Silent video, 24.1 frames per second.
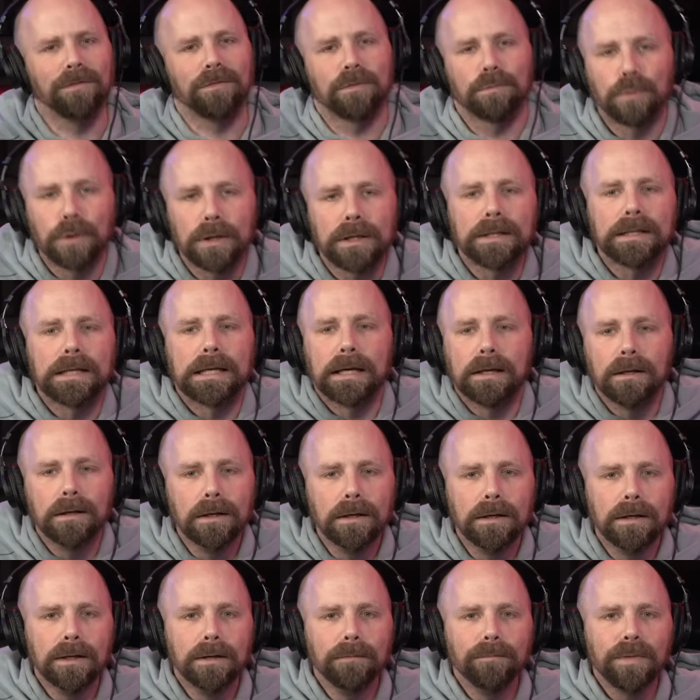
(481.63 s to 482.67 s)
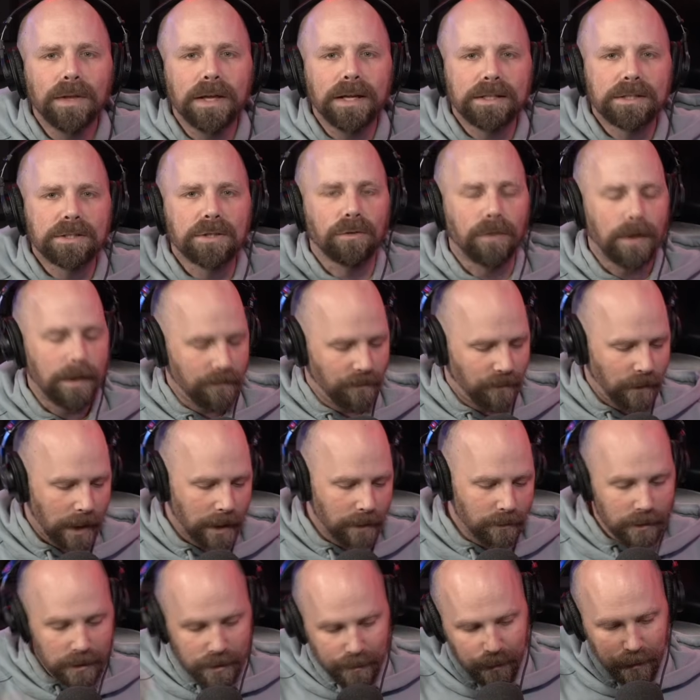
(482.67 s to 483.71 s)
to put in the Instagram
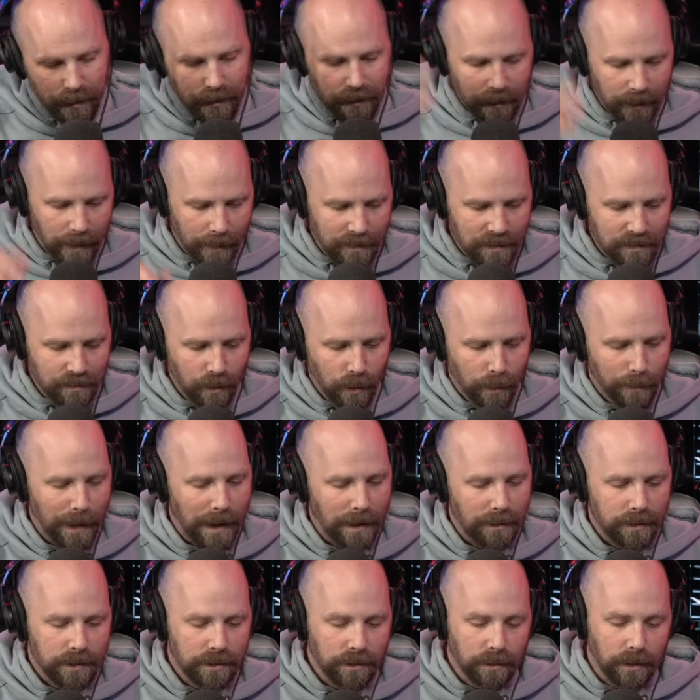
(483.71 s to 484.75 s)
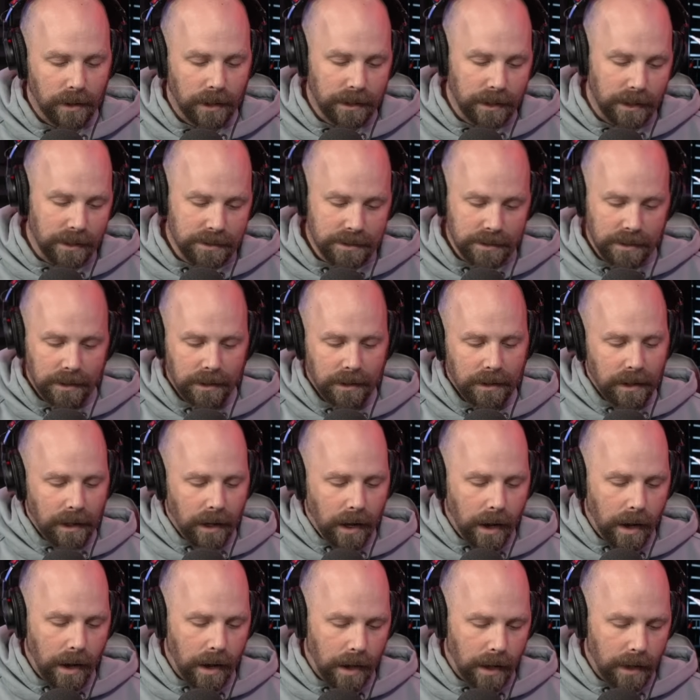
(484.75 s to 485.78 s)
followers, but I mean, more power to her, I guess.
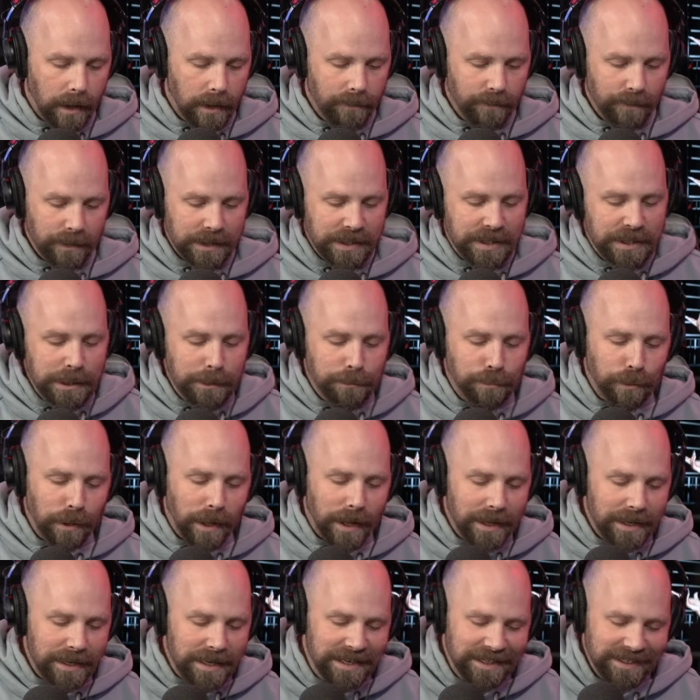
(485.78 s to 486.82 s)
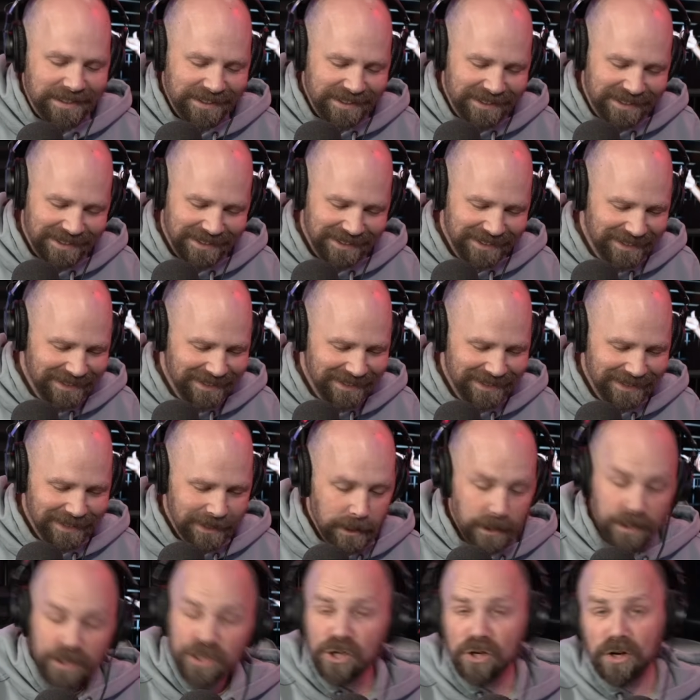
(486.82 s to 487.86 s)
She played.
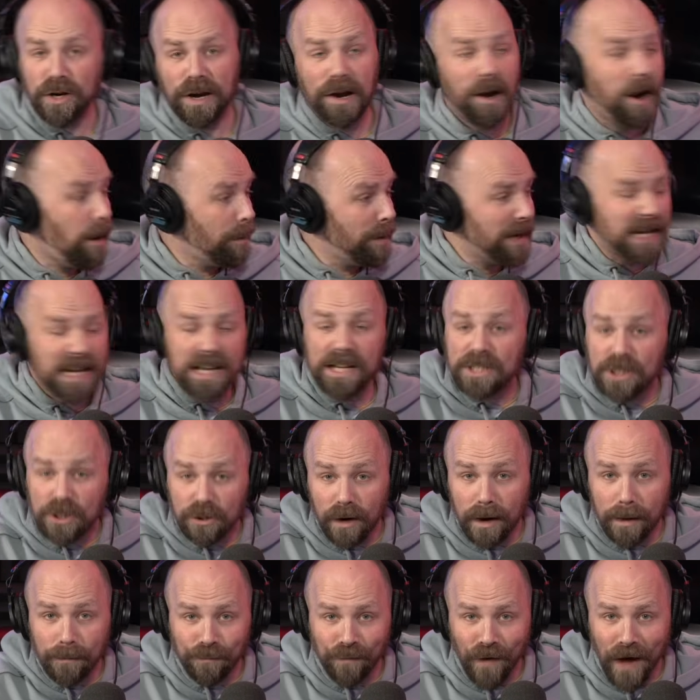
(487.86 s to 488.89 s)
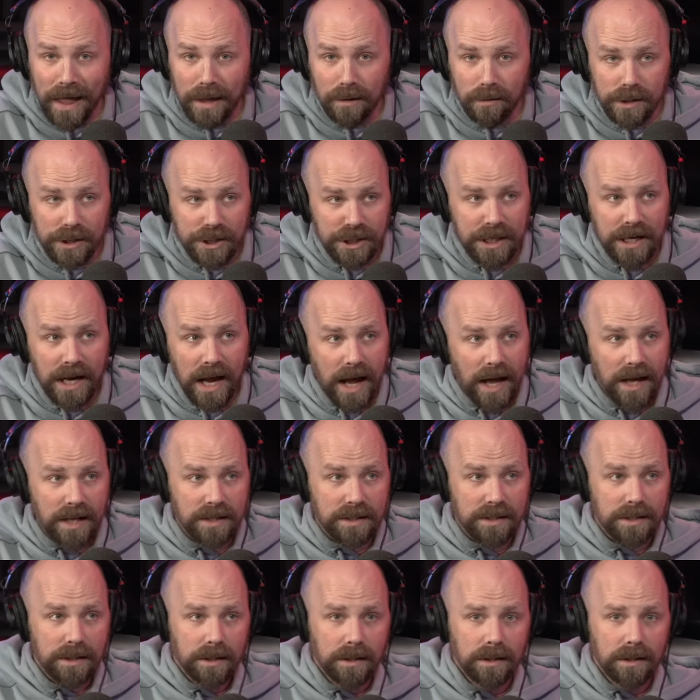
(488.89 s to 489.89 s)
Did you hear how many Instagram followers she has?